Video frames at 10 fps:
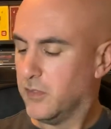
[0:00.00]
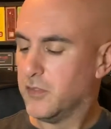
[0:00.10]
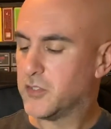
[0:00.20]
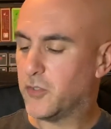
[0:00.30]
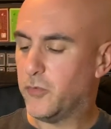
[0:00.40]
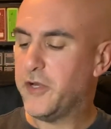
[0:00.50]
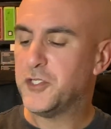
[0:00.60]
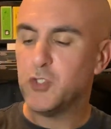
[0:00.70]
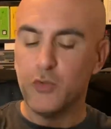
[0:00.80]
So a reissue